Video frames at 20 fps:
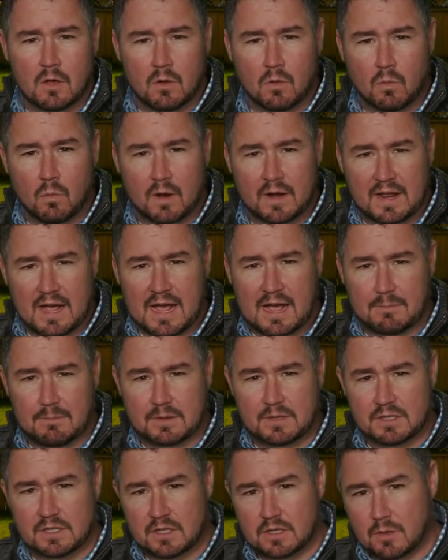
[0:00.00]
What
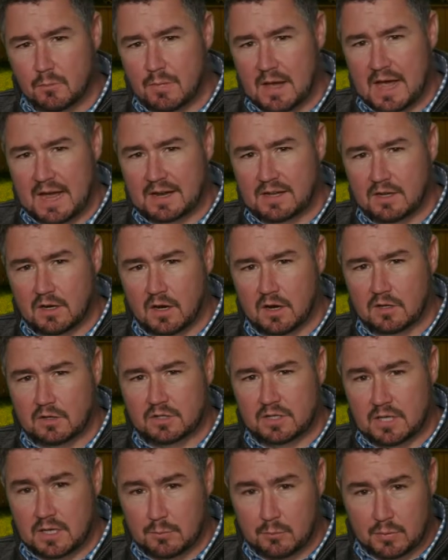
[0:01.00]
happens in the backyard
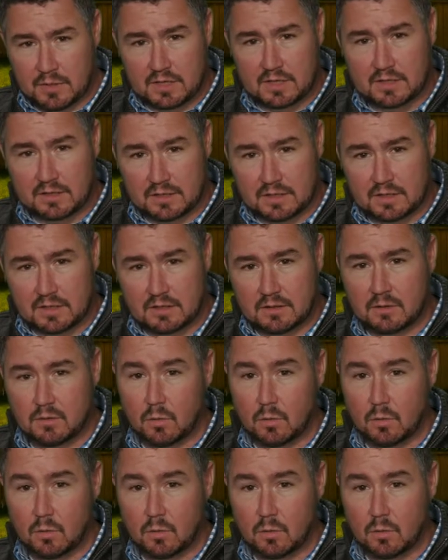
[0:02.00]
typically,